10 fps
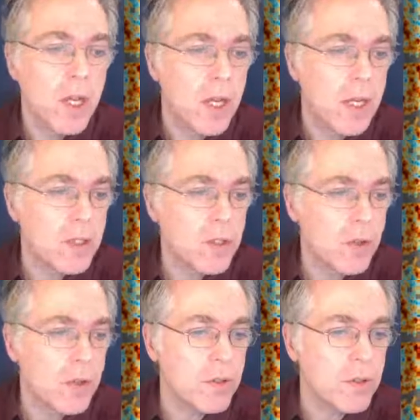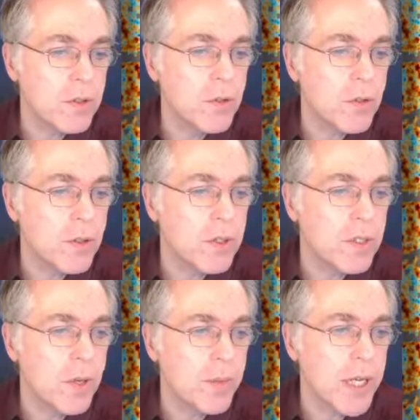strong
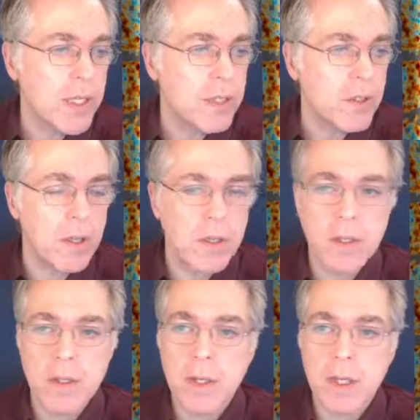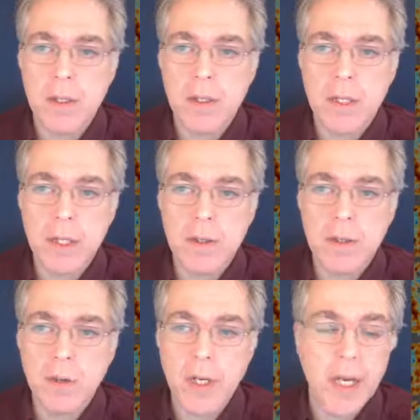neutron-dominated
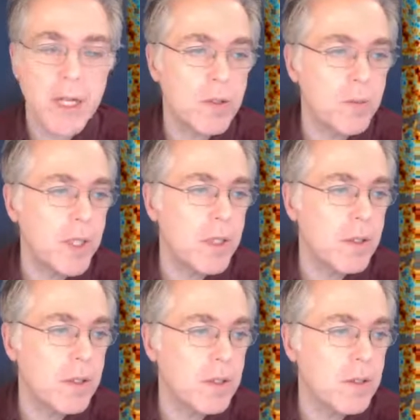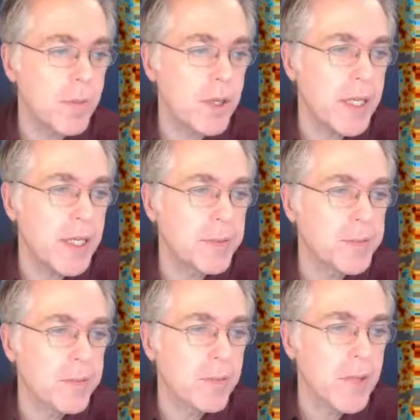nuclei to be dominating.
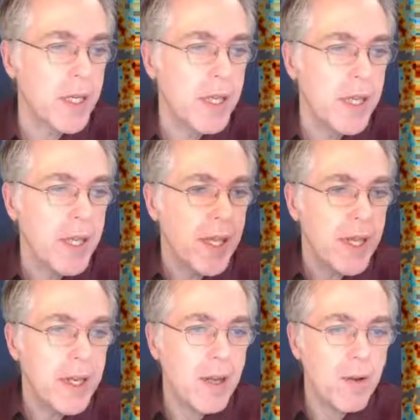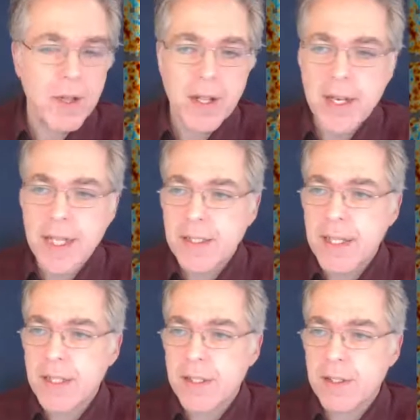Now, let's
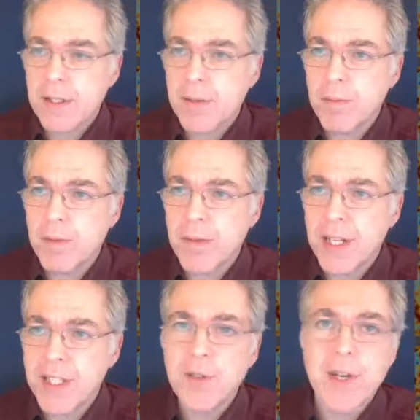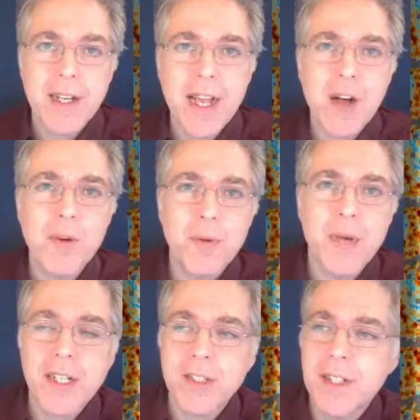look at how
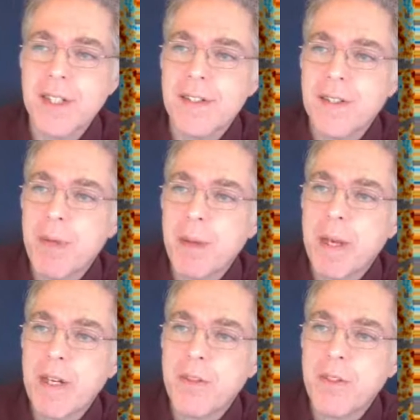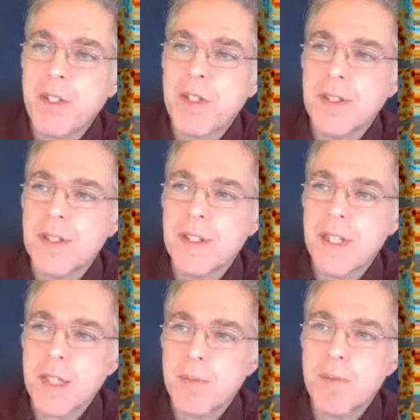actually Big Bang nucleosynthesis
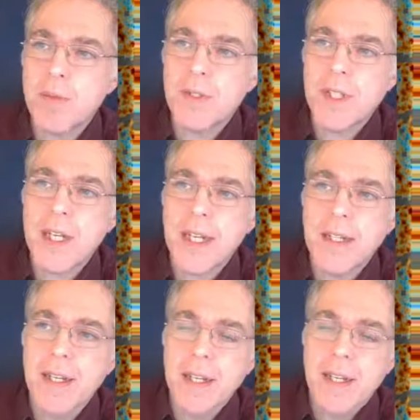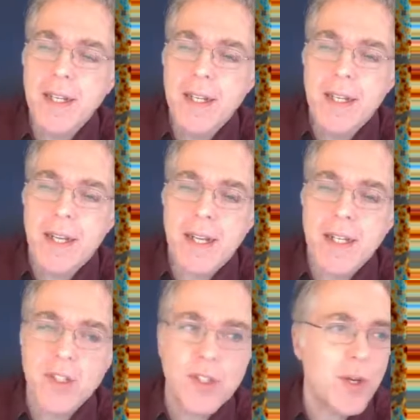has been proceeding. And
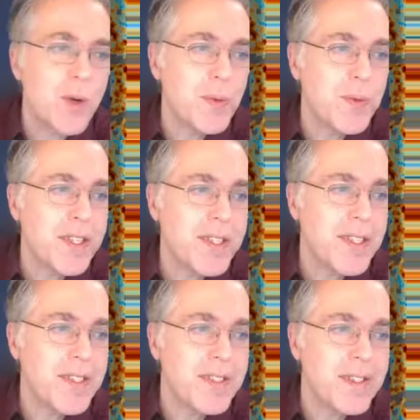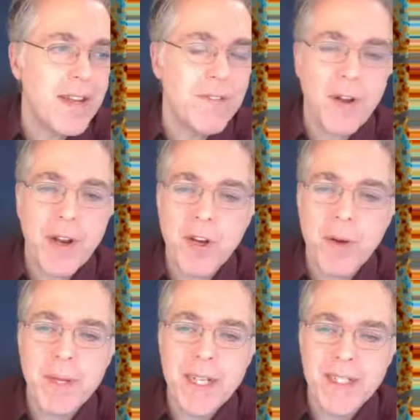so this is a very
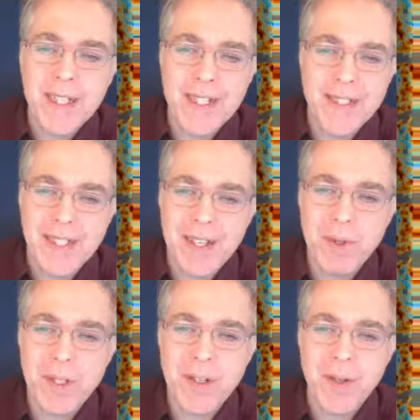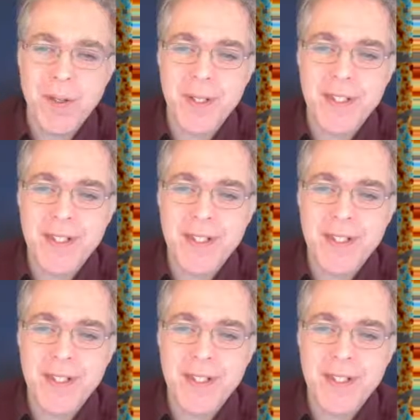complex dance, I want to call it,